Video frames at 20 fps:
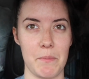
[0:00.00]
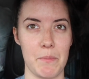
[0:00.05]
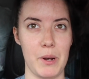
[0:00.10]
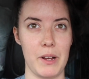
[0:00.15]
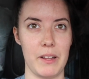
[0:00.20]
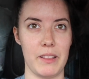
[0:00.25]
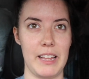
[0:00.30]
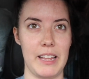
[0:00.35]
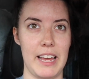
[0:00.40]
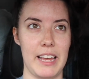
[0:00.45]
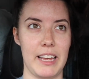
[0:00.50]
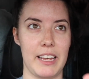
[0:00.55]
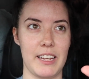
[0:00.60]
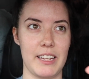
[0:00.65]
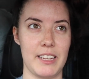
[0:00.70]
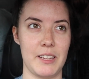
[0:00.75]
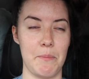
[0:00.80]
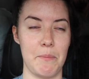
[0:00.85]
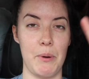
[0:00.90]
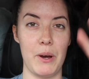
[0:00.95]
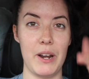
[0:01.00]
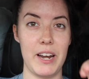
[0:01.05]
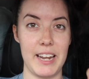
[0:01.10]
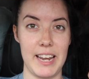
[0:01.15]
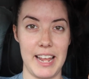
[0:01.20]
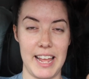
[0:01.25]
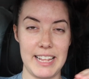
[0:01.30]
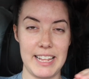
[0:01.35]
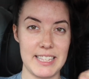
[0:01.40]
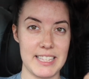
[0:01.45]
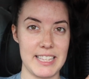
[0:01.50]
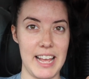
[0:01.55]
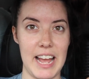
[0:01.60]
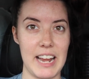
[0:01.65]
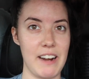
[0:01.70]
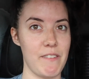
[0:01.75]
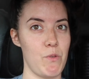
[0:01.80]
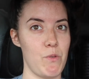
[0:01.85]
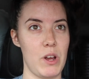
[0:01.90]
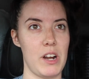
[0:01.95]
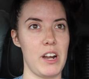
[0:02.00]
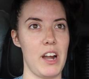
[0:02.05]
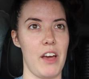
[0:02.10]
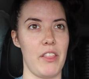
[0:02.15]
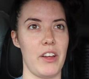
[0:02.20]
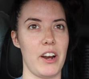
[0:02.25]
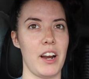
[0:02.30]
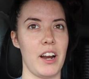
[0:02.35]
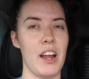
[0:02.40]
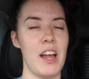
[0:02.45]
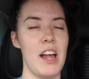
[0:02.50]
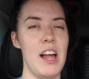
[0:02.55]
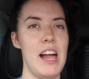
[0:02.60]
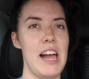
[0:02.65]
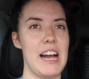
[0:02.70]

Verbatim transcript: put it inside of one another.